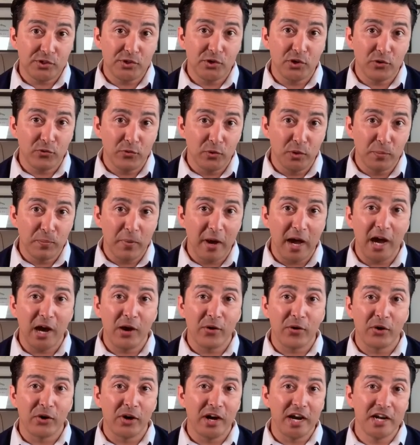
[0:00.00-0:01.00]
your
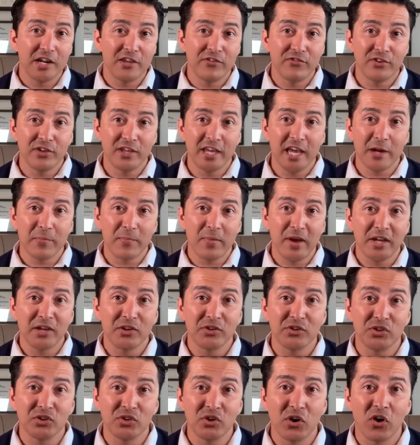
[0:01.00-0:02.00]
willpower and if you get
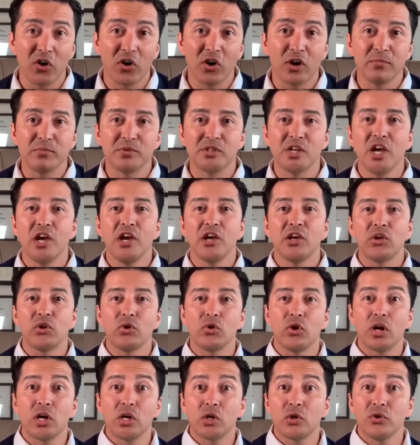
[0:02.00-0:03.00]
back into carbs,
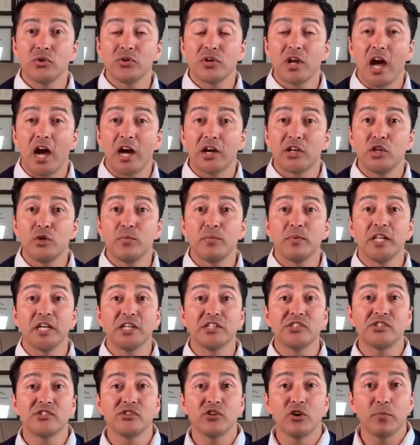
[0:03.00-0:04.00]
you are going to
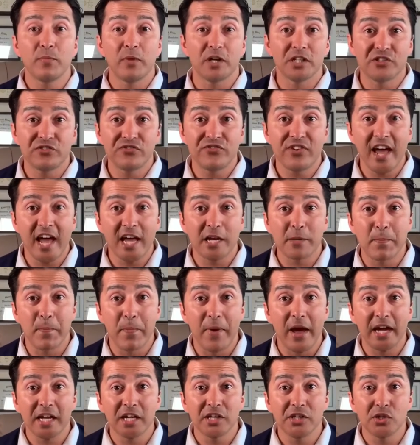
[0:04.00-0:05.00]
accumulate so much
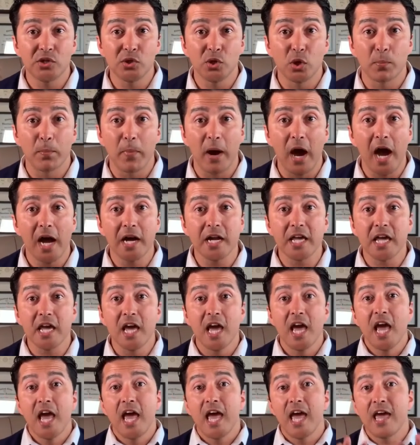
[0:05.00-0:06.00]
fat back into your
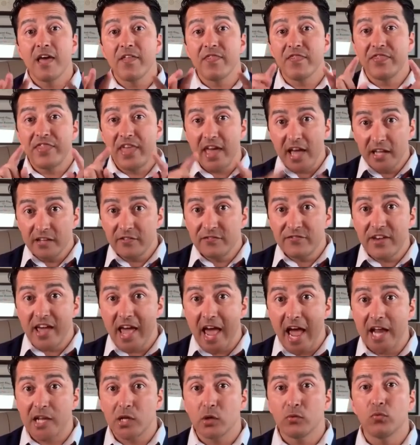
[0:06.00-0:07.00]
body, and that
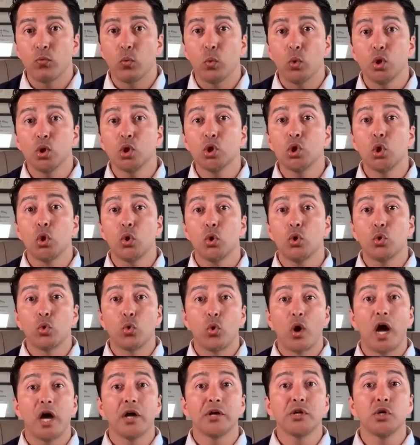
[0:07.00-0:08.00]
fat will
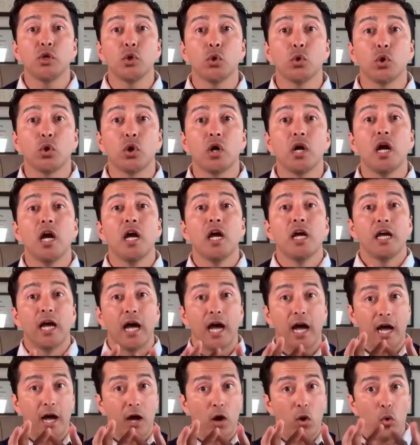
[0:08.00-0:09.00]
go around your
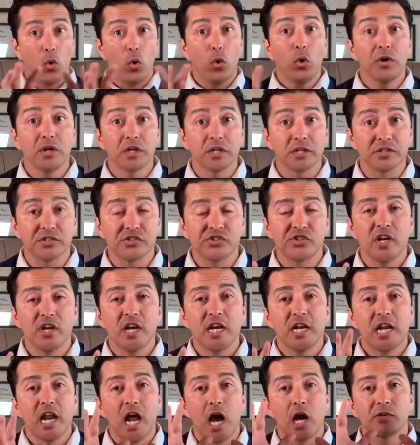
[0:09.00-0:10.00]
organs.
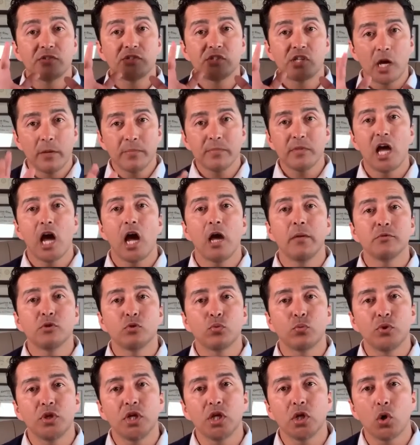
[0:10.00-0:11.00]
Now,
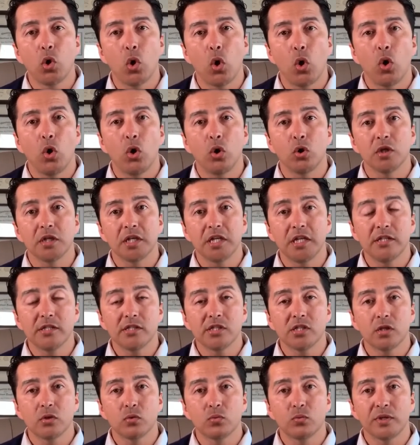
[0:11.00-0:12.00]
sometimes we call
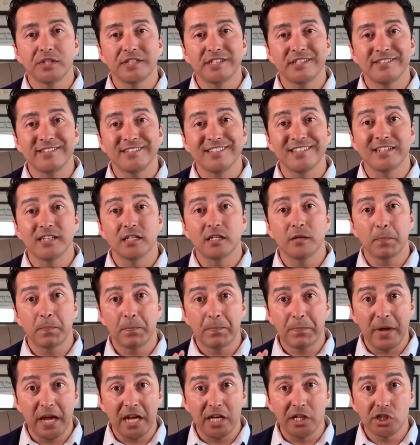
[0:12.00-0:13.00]
insulin-resistant
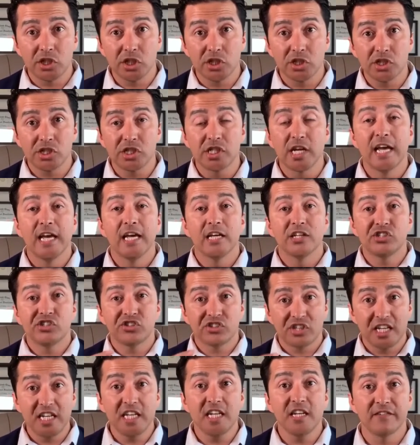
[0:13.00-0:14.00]
patients
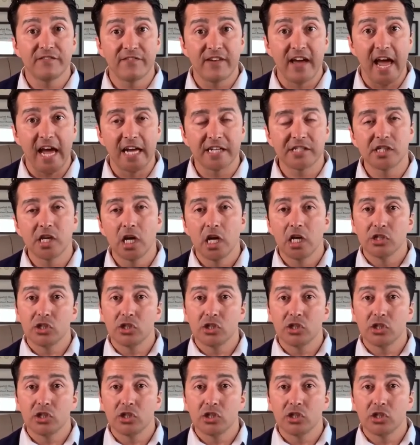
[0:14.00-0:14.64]
skinny fats.